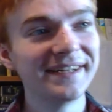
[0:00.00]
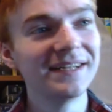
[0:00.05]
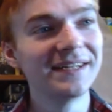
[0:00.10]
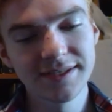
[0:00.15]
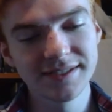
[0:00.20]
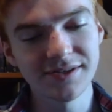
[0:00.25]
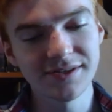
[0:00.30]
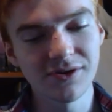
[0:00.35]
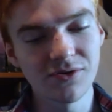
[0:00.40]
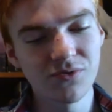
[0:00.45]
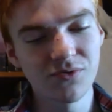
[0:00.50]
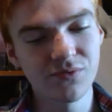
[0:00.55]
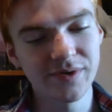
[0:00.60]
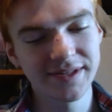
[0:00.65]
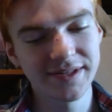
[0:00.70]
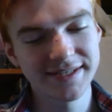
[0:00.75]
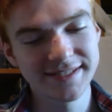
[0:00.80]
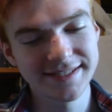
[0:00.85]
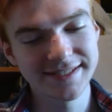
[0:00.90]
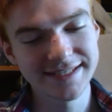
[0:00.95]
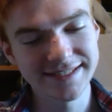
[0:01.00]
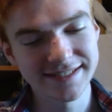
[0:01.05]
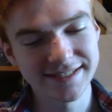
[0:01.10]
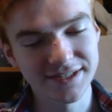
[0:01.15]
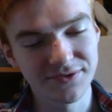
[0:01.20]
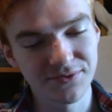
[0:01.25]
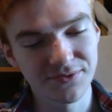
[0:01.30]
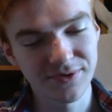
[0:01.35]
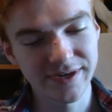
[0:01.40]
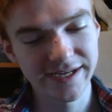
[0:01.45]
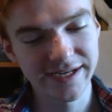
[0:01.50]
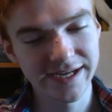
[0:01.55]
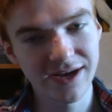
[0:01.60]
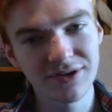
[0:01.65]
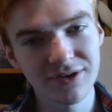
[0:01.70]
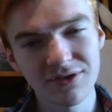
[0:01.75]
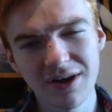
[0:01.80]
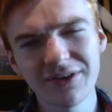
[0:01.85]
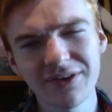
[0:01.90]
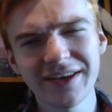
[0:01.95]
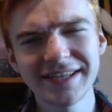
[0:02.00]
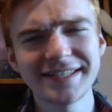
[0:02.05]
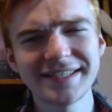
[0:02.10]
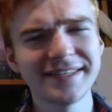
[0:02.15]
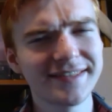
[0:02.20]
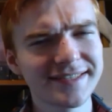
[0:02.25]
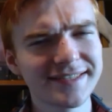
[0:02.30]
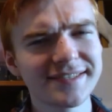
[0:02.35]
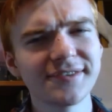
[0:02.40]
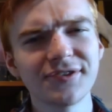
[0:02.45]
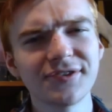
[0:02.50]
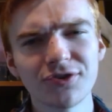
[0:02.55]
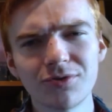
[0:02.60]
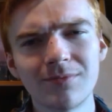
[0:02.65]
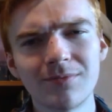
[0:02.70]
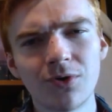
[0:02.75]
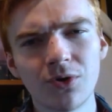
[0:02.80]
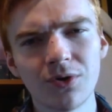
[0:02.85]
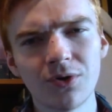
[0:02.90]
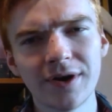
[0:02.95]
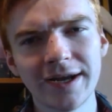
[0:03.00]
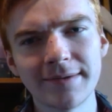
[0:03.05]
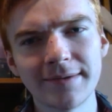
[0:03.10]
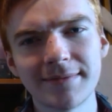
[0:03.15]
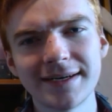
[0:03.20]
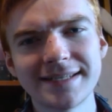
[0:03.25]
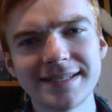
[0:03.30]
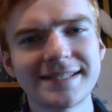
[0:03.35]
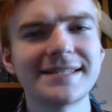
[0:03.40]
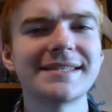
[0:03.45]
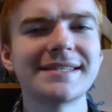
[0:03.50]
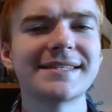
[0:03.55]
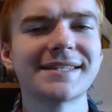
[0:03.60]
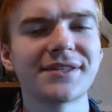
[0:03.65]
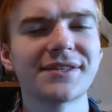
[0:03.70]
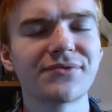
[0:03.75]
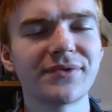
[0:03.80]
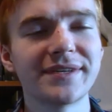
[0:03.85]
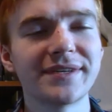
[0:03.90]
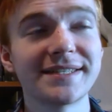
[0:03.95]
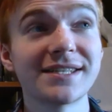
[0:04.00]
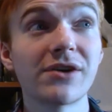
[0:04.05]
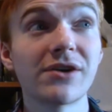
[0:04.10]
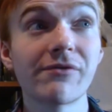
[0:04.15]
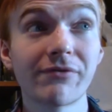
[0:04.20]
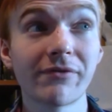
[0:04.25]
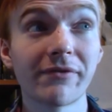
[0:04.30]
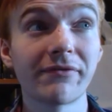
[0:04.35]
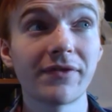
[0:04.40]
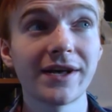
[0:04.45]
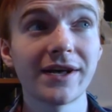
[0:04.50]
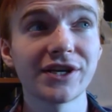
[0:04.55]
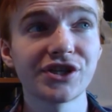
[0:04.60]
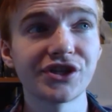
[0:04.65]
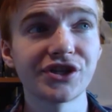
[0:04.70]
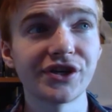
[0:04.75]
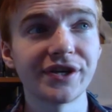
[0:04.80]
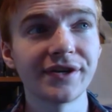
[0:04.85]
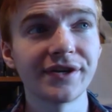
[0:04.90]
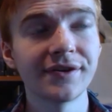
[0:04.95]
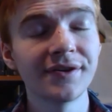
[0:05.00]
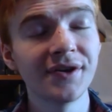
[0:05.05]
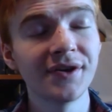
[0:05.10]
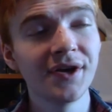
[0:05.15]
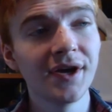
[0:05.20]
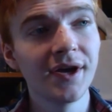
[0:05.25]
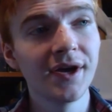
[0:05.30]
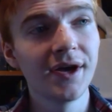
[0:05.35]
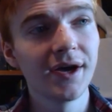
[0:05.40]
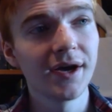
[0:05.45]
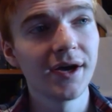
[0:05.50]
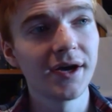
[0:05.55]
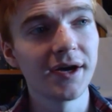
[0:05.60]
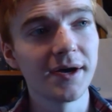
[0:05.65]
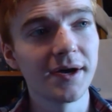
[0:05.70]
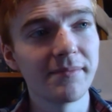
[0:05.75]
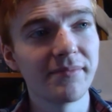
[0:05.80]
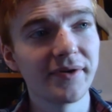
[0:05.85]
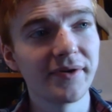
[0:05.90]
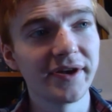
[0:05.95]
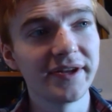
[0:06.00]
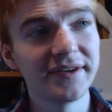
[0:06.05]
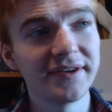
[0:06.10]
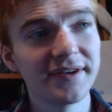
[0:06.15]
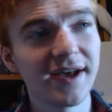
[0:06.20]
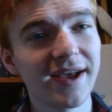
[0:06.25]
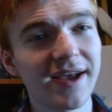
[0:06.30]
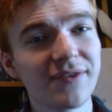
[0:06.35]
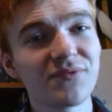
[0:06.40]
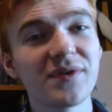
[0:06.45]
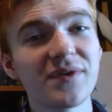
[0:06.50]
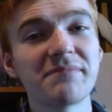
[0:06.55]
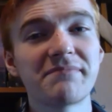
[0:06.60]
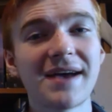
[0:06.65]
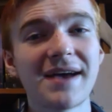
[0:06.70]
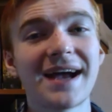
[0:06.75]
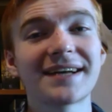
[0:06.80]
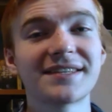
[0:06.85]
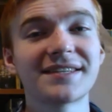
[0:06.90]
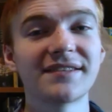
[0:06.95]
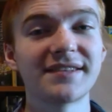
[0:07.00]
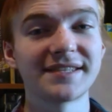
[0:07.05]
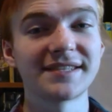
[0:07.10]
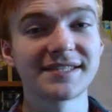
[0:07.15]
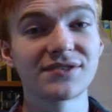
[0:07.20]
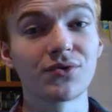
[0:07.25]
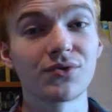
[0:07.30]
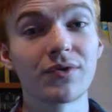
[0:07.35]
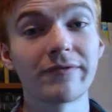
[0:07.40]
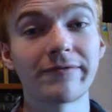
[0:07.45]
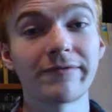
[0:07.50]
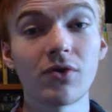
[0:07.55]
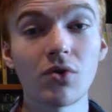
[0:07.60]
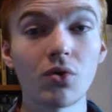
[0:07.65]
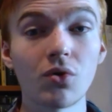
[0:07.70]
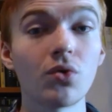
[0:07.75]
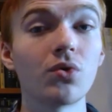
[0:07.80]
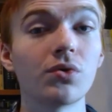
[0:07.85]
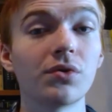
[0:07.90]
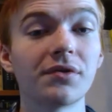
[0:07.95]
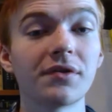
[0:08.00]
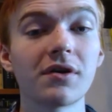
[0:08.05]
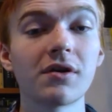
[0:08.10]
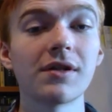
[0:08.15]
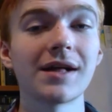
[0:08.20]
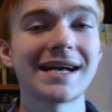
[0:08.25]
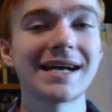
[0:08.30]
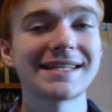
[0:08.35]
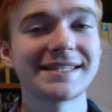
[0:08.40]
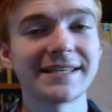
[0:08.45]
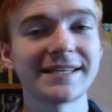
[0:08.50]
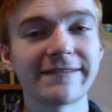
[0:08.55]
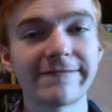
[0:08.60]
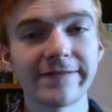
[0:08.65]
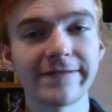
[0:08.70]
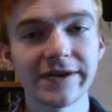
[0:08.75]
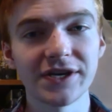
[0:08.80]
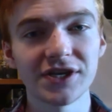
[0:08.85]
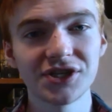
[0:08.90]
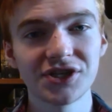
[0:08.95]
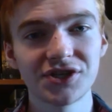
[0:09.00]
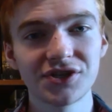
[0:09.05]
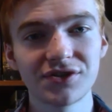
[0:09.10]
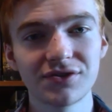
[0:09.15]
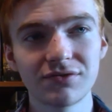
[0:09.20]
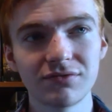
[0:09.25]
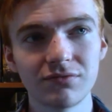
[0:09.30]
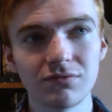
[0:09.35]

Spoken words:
So with season 3, I'll get to this a little more in my season 3 self-reflection. But I went back to this sort of old classic Fish,